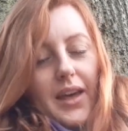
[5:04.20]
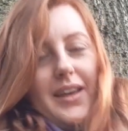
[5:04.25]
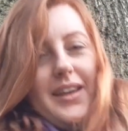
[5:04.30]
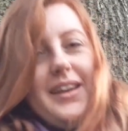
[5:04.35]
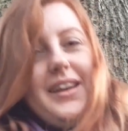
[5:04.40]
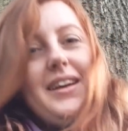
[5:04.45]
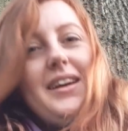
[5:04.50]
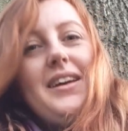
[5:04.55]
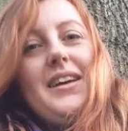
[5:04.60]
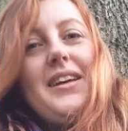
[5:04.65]

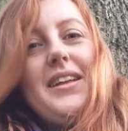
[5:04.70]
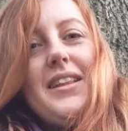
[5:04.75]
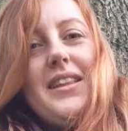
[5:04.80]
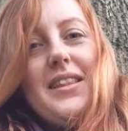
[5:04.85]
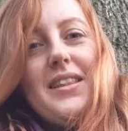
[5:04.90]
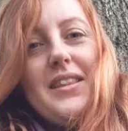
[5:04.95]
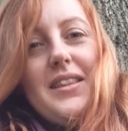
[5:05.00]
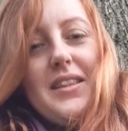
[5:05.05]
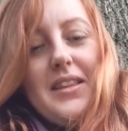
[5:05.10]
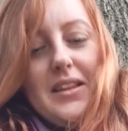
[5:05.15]

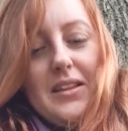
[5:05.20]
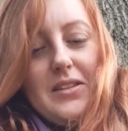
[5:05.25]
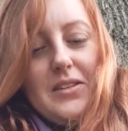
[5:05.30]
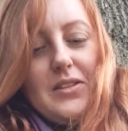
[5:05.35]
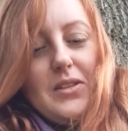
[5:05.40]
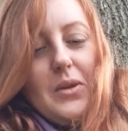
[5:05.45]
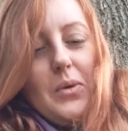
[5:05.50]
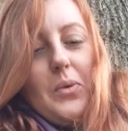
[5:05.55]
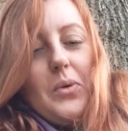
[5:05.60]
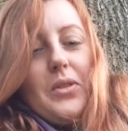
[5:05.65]

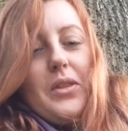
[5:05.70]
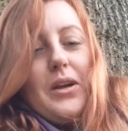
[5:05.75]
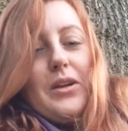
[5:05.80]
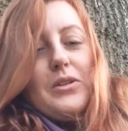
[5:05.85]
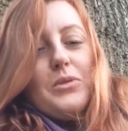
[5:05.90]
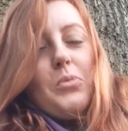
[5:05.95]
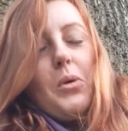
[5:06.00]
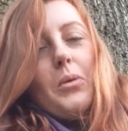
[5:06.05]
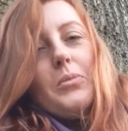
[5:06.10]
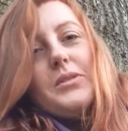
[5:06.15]
it's the one that's
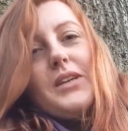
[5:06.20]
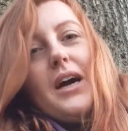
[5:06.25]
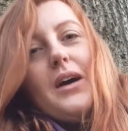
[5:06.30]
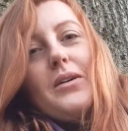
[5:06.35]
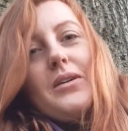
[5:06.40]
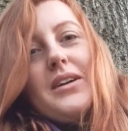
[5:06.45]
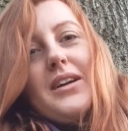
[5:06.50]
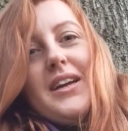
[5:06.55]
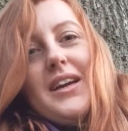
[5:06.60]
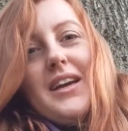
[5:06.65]
popped out,
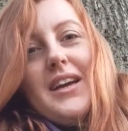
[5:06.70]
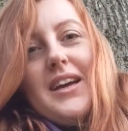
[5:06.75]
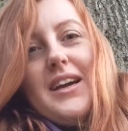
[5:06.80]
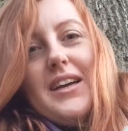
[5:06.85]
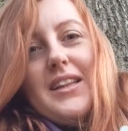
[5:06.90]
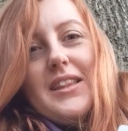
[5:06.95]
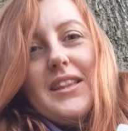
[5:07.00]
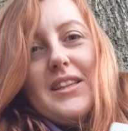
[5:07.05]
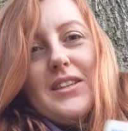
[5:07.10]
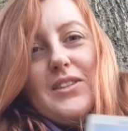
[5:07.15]

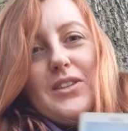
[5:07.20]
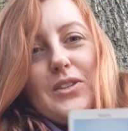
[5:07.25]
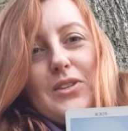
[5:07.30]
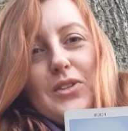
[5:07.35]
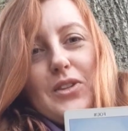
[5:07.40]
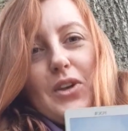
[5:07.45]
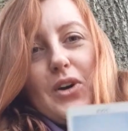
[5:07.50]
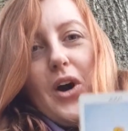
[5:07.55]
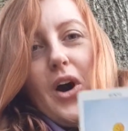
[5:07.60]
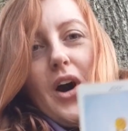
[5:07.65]
and this is
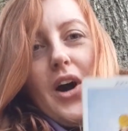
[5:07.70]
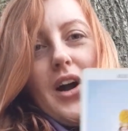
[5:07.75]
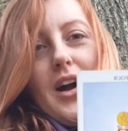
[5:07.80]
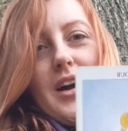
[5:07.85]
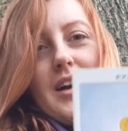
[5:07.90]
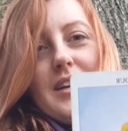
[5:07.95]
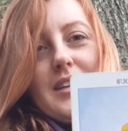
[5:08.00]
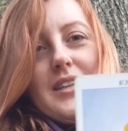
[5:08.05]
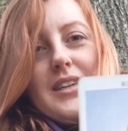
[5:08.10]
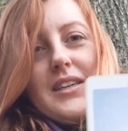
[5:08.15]
the
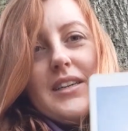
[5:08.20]
card.